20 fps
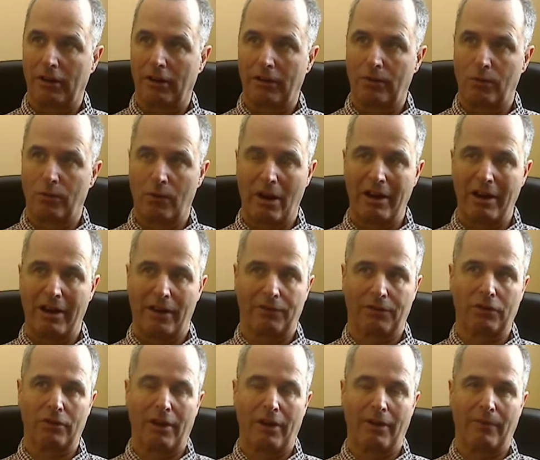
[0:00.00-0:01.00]
right
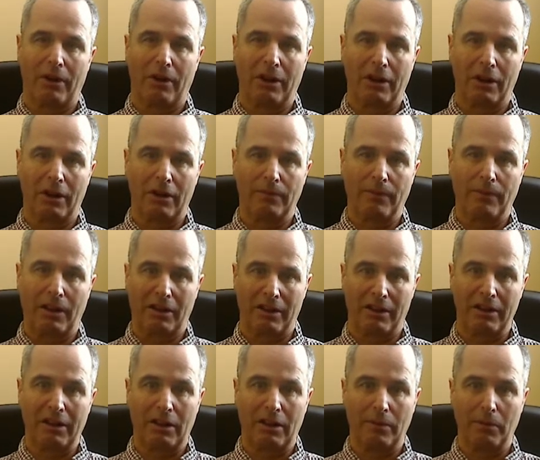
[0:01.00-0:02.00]
after that, my
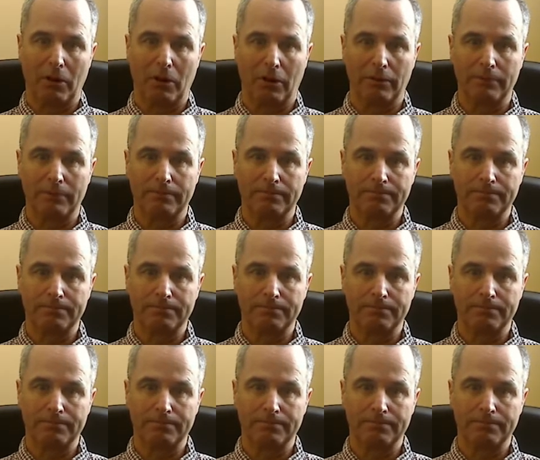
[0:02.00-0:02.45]
light came on.